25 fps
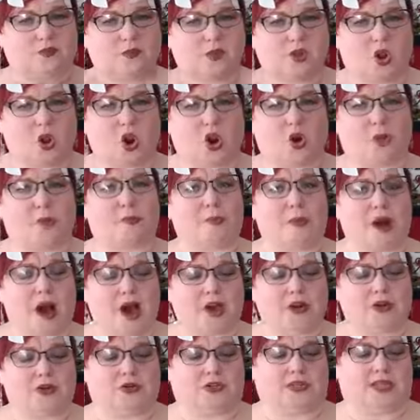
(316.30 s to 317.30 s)
our
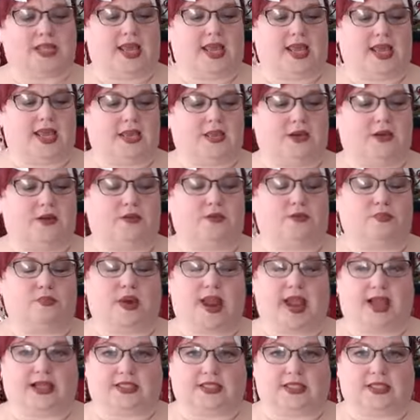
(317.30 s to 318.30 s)
modern day
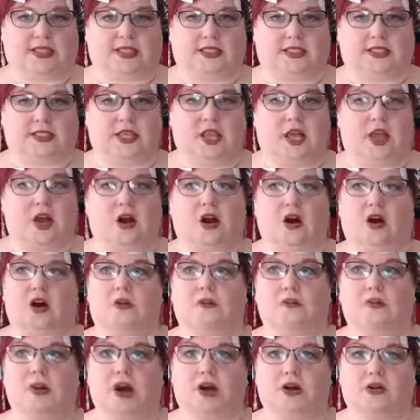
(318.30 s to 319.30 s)
practice, our
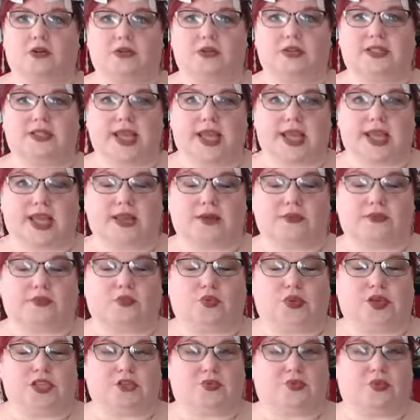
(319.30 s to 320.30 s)
modern day
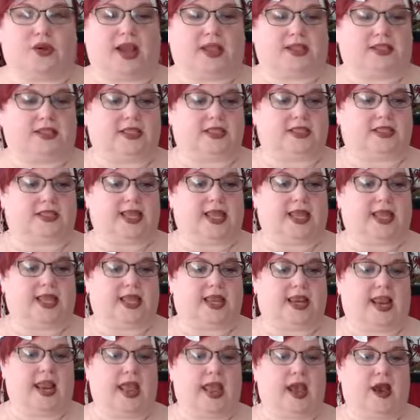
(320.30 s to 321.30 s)
witch practice,
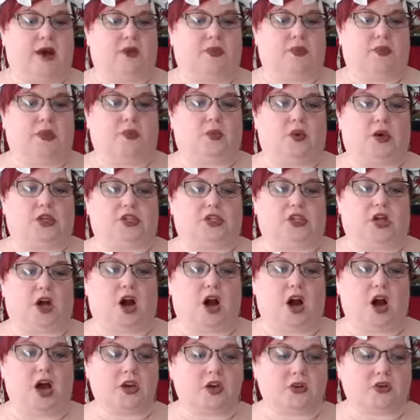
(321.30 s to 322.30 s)
and how we want to
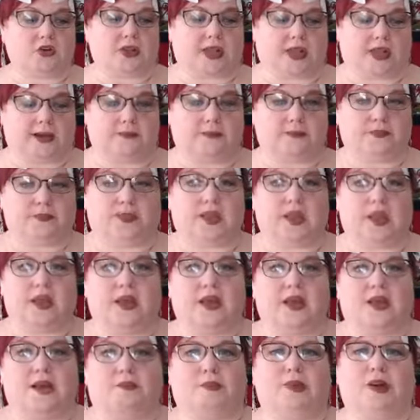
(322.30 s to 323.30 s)
honor them,
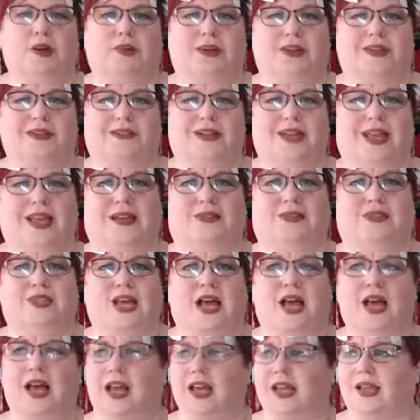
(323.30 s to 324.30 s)
but we don't have
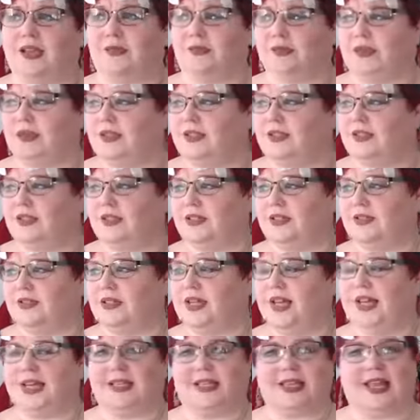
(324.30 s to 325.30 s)
time to
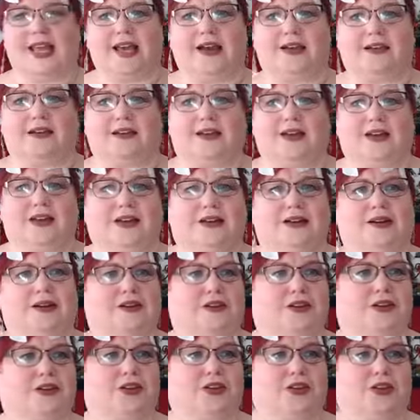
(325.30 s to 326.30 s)
cut down
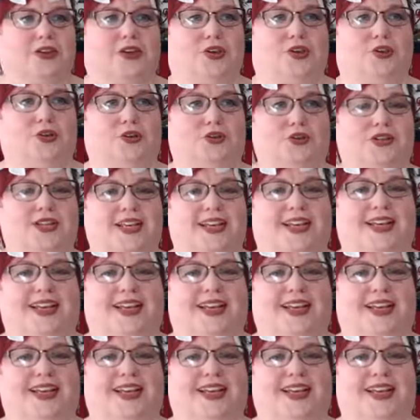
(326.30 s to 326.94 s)
a huge